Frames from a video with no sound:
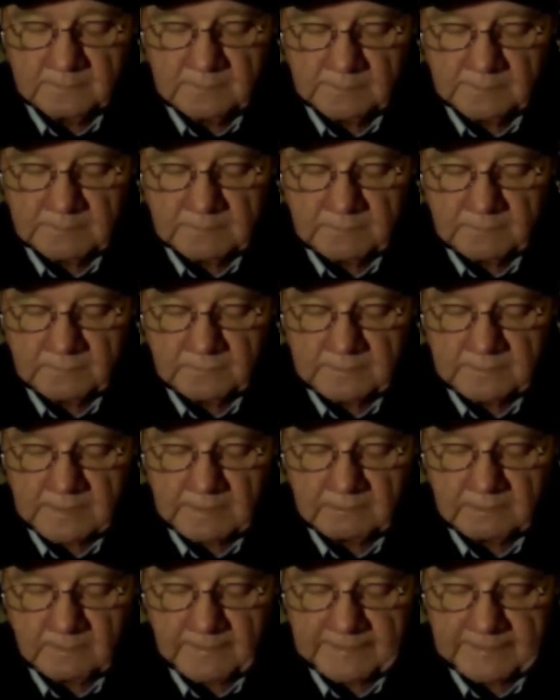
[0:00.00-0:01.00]
Number two,
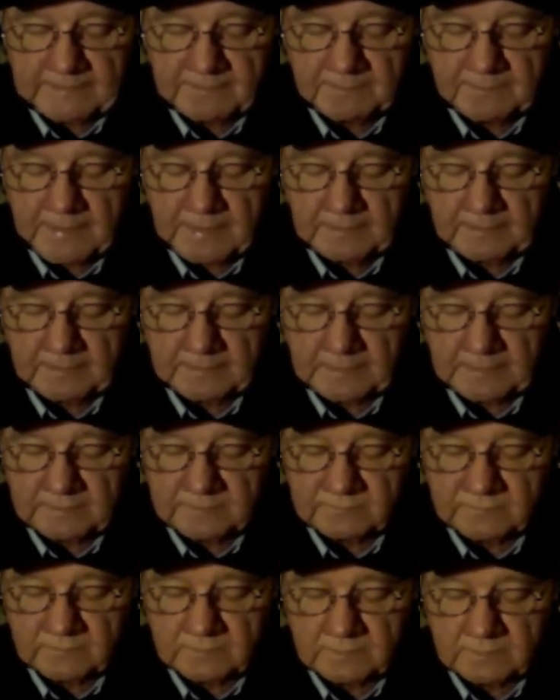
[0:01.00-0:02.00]
Carolina Melody
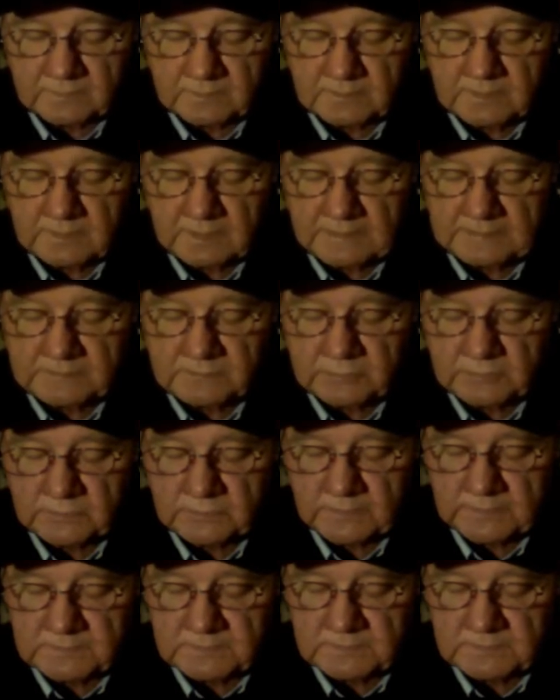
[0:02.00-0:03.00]
is the clear-cut choice